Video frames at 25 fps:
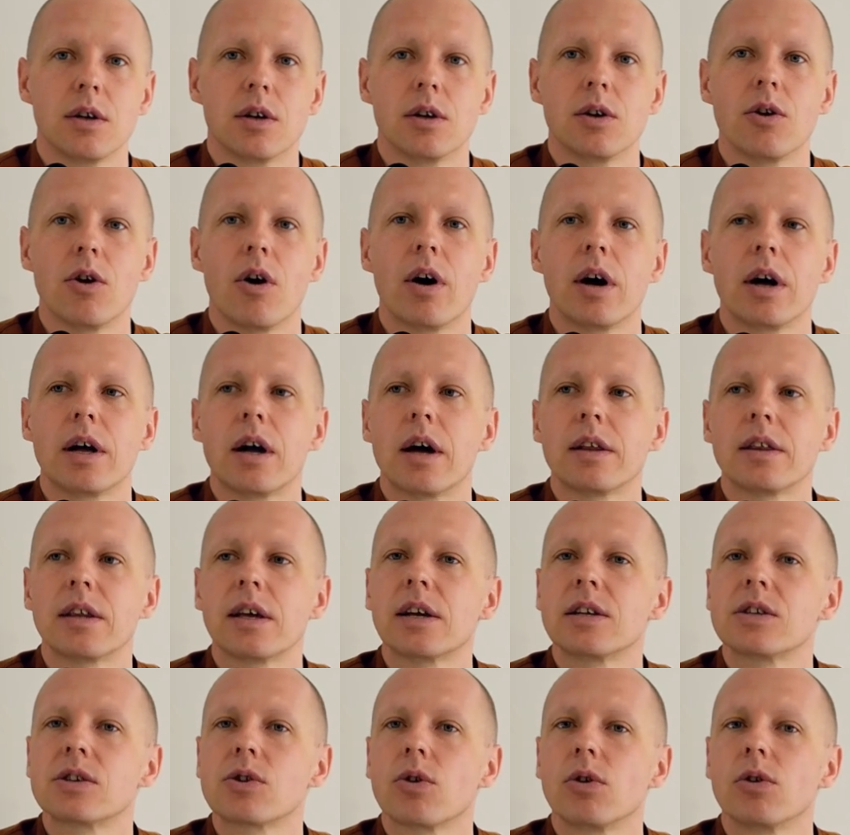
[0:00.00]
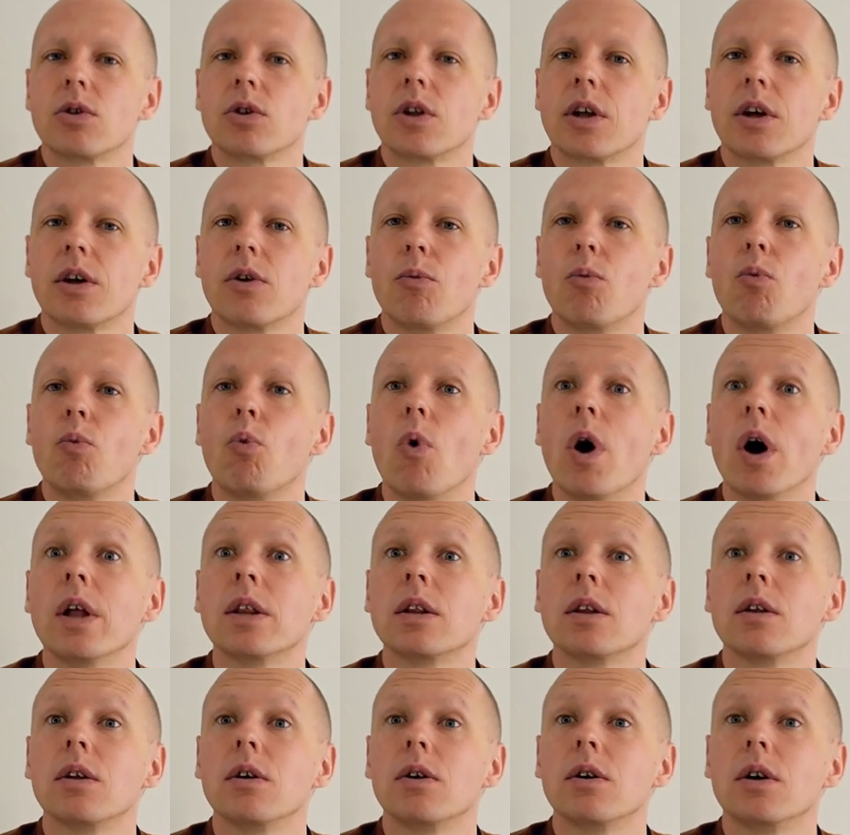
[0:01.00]
No, I, I think it's good that
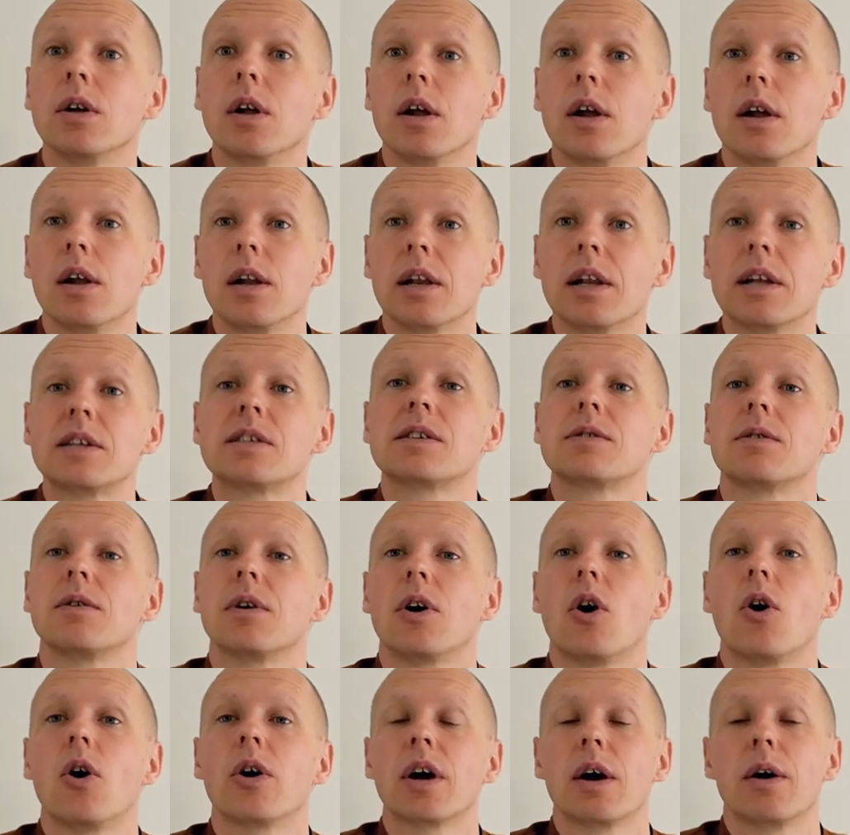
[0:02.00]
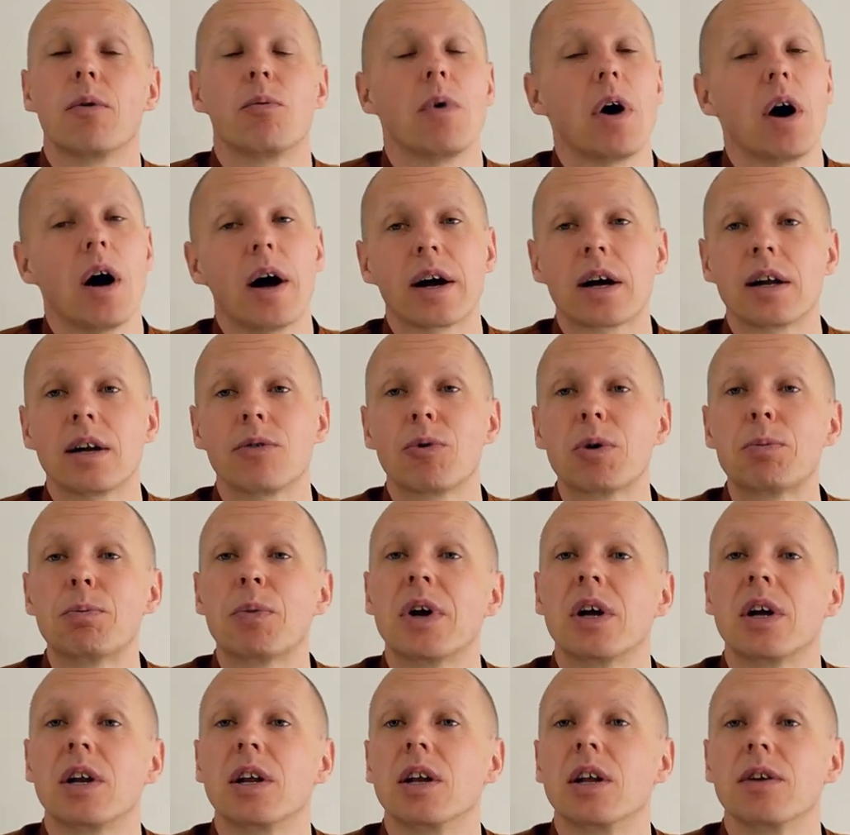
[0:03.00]
one... Let's... Okay, I can
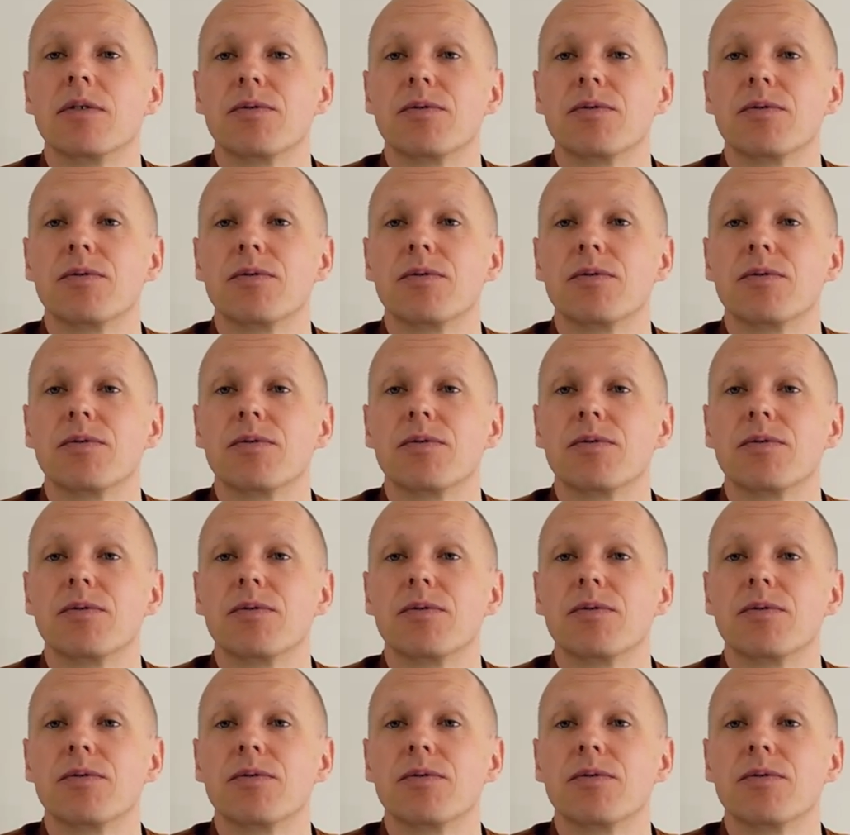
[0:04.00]
repeat it